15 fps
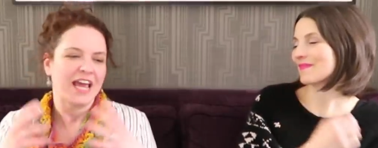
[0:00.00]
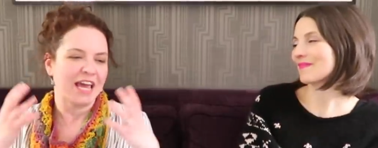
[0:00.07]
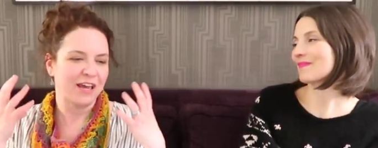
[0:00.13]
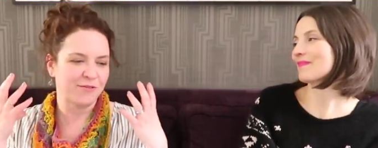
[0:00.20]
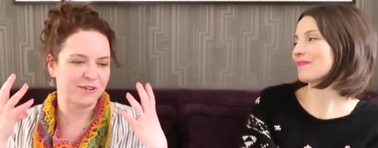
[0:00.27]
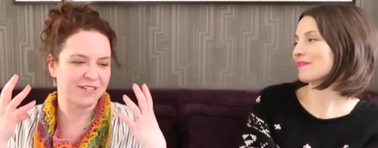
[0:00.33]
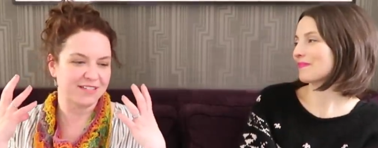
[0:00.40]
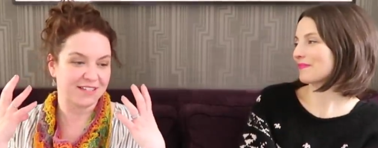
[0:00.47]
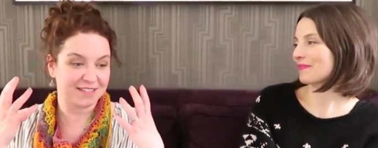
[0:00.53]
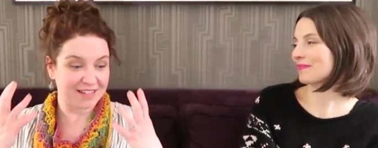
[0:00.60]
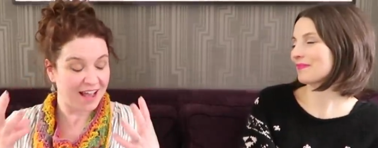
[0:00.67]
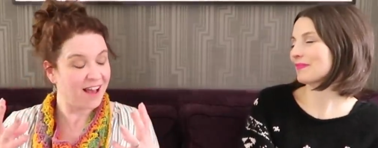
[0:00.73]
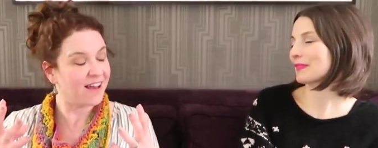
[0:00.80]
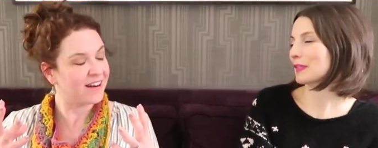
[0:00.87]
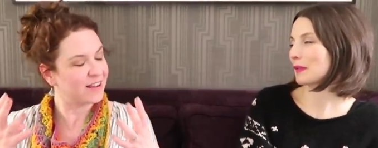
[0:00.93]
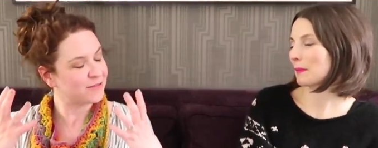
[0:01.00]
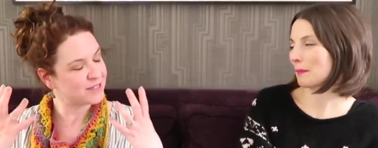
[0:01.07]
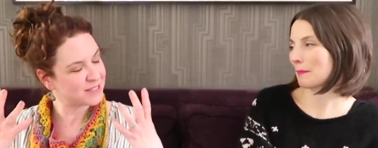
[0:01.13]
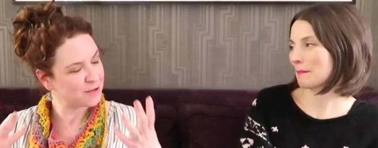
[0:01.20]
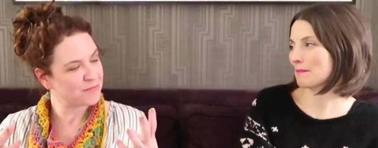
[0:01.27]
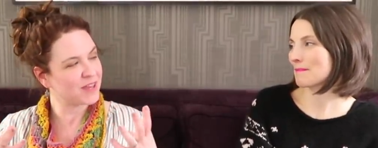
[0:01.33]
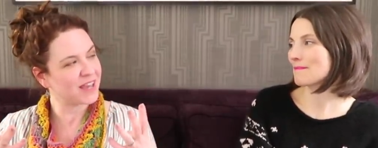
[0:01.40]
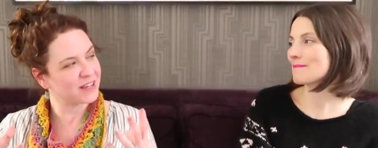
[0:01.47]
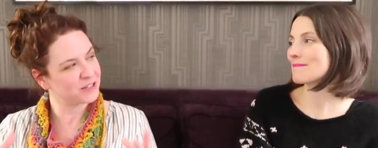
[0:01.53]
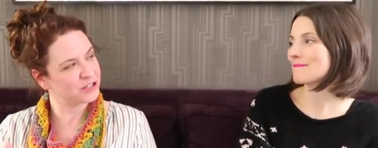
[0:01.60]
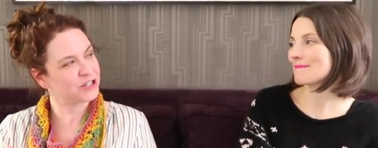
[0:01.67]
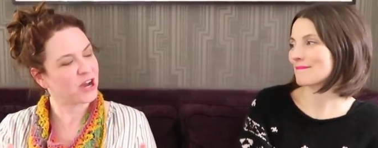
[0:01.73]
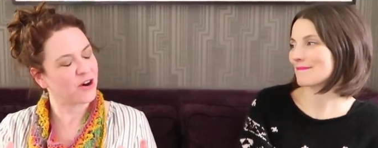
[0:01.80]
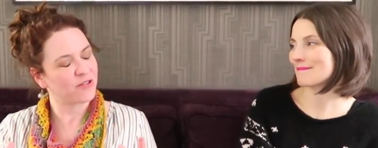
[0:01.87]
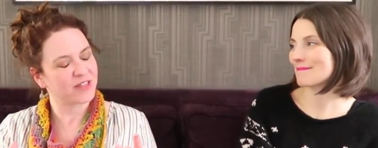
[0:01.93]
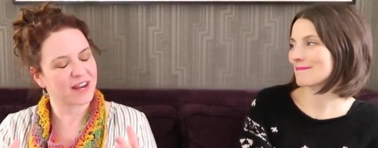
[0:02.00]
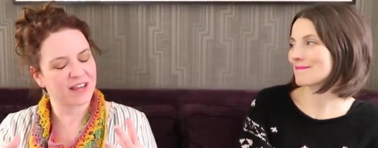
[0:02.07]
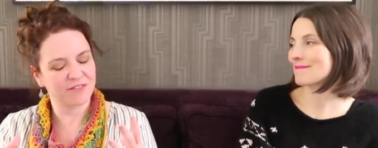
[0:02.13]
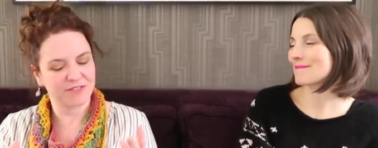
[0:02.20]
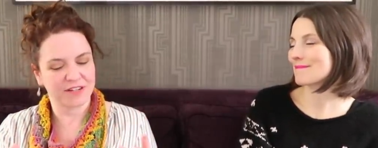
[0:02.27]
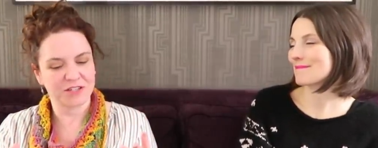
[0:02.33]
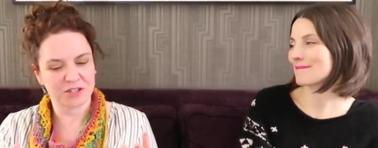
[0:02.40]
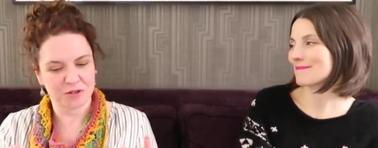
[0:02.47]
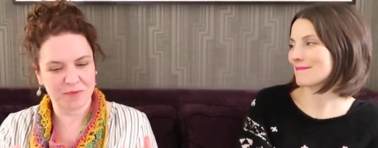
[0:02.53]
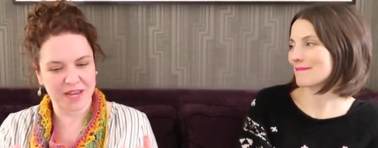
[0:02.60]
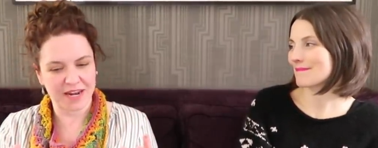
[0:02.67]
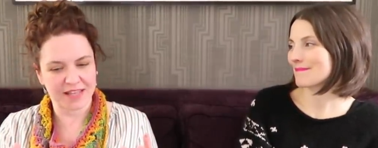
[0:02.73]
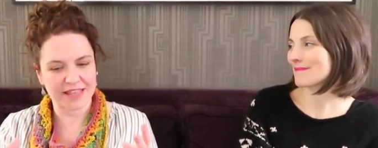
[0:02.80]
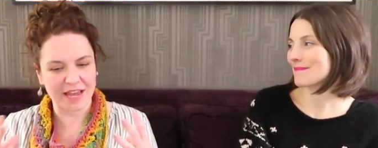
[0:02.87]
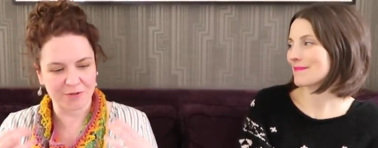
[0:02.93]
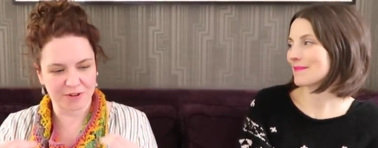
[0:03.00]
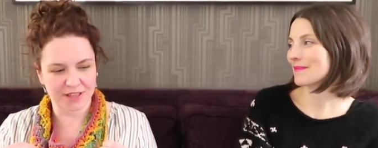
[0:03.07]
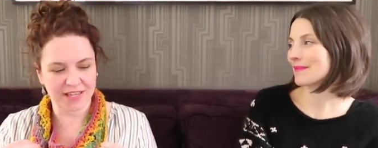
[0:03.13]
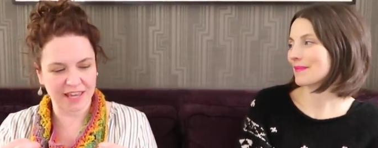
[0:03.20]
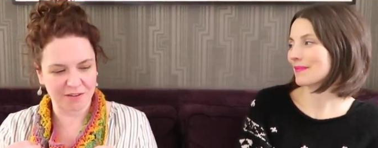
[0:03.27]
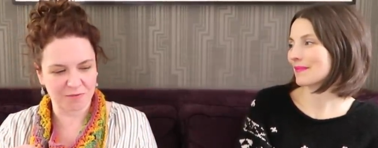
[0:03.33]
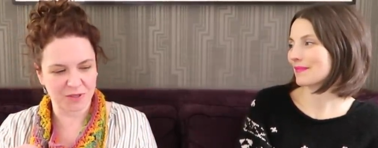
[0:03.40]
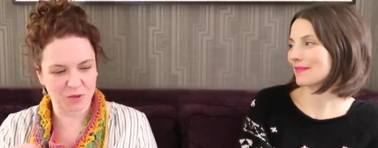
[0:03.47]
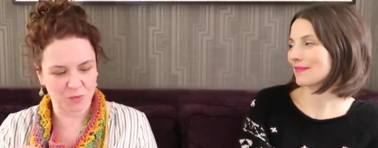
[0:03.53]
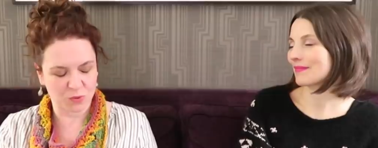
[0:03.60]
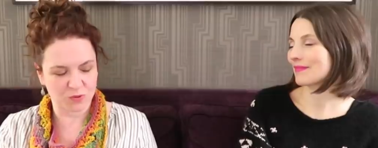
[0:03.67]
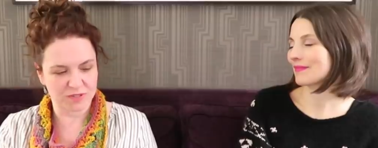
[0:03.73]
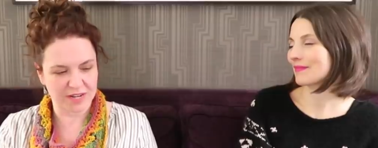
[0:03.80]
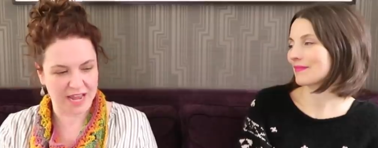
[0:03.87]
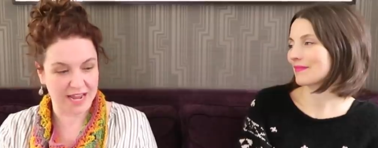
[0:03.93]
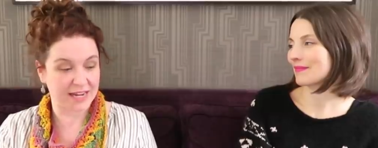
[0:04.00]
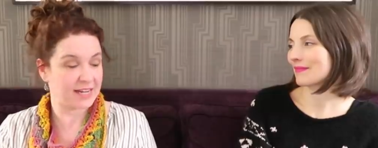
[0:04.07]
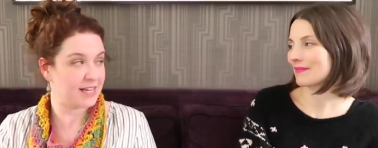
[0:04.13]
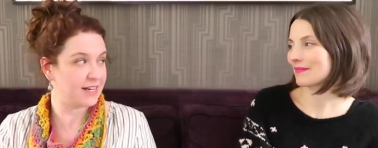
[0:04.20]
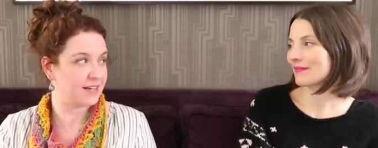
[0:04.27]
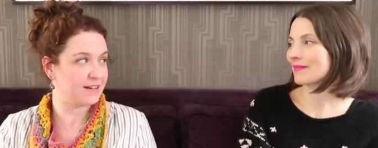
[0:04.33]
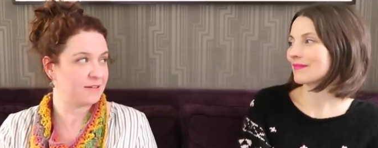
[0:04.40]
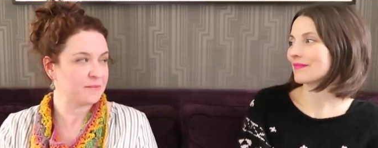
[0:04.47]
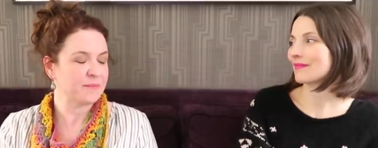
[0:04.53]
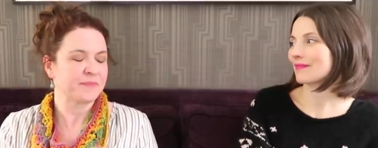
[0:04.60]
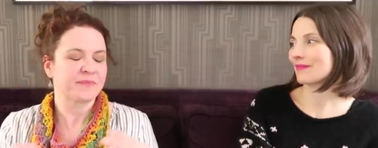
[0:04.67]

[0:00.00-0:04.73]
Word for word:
Speaker 1: It was done. It was something I could show that I had finished and made, and that really gave me the boost I needed